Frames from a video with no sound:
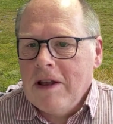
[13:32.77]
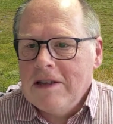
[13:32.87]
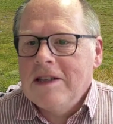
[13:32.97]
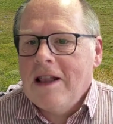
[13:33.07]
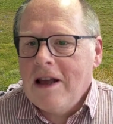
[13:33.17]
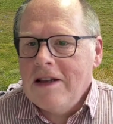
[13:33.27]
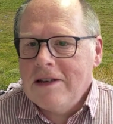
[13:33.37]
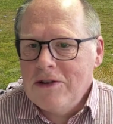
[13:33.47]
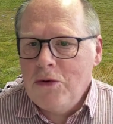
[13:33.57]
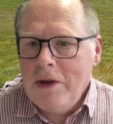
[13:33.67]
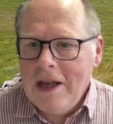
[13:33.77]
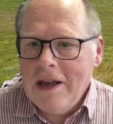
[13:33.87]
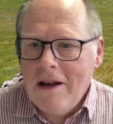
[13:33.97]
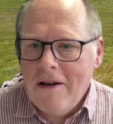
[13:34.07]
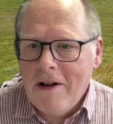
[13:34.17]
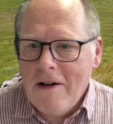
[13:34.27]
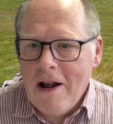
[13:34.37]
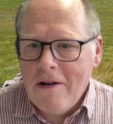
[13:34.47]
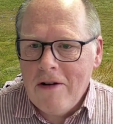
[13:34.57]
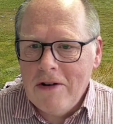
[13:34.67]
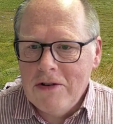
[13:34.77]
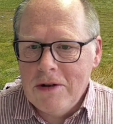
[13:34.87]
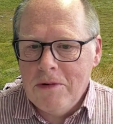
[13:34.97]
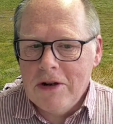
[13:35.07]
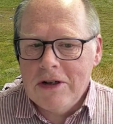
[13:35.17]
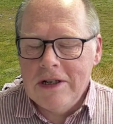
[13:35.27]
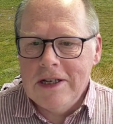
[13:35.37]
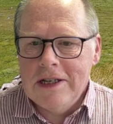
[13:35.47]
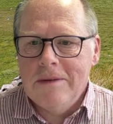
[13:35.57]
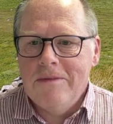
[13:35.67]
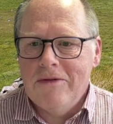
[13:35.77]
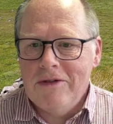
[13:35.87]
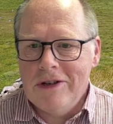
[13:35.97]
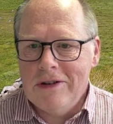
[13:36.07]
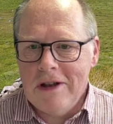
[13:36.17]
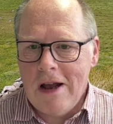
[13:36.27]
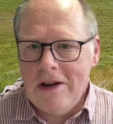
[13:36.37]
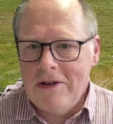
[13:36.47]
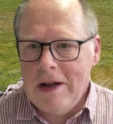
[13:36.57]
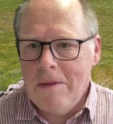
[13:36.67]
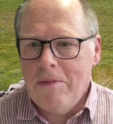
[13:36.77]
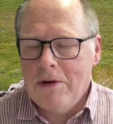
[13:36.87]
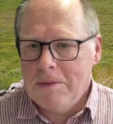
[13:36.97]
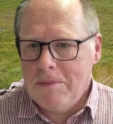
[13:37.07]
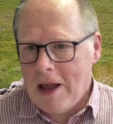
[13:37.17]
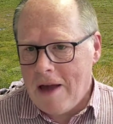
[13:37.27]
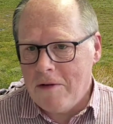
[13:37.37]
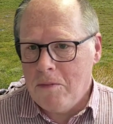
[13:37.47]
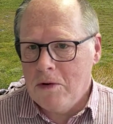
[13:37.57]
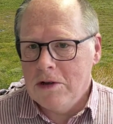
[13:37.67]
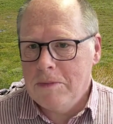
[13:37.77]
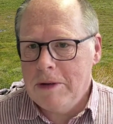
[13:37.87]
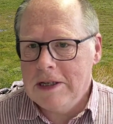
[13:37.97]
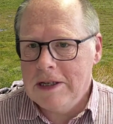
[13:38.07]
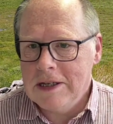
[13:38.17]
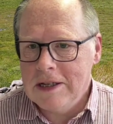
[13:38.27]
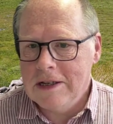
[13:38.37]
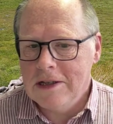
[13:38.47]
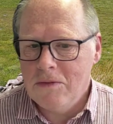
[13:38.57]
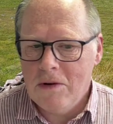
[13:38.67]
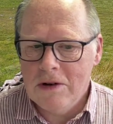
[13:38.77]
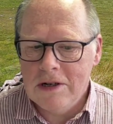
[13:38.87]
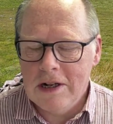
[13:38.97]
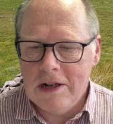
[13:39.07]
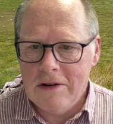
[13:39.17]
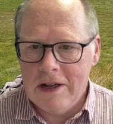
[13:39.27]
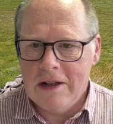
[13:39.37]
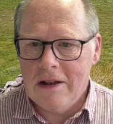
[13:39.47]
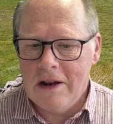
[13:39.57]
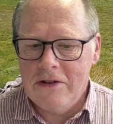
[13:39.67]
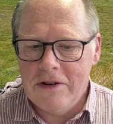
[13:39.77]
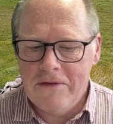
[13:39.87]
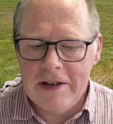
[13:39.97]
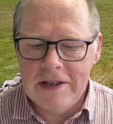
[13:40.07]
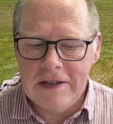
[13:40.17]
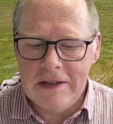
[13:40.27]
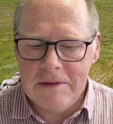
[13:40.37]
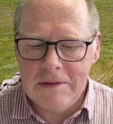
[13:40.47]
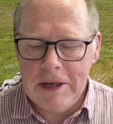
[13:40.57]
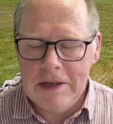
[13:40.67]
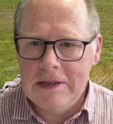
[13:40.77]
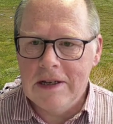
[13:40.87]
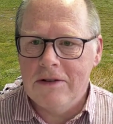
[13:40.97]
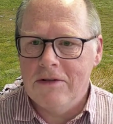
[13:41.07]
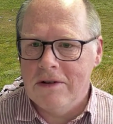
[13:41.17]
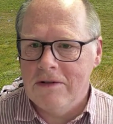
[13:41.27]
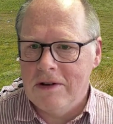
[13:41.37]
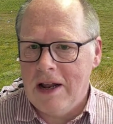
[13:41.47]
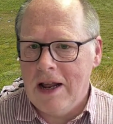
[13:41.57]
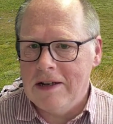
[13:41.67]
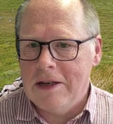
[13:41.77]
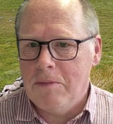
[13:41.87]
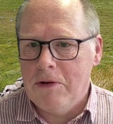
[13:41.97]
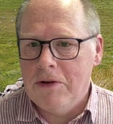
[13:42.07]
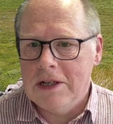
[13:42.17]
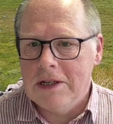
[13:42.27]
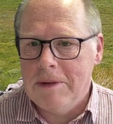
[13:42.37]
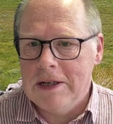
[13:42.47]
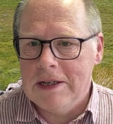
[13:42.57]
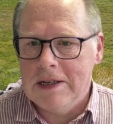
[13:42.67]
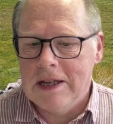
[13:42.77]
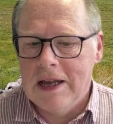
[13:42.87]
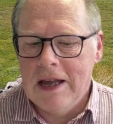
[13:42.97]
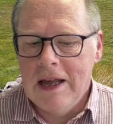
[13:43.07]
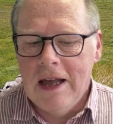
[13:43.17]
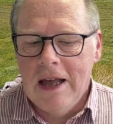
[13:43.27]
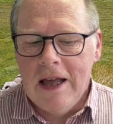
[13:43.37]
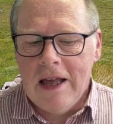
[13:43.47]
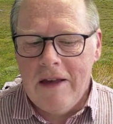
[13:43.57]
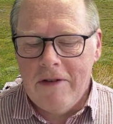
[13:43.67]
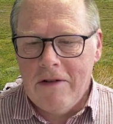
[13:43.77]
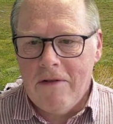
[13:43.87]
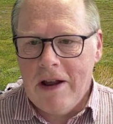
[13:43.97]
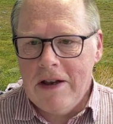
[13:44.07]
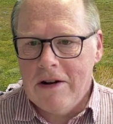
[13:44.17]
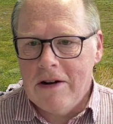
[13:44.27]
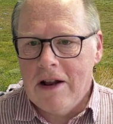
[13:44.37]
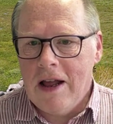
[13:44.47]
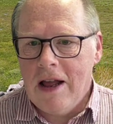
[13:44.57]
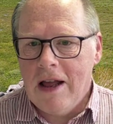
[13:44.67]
slight tweaking of our agricultural production system to reduce nitrogen inputs by having more species in the sward, including nitrogen fixing species and deep rooting species, giving greater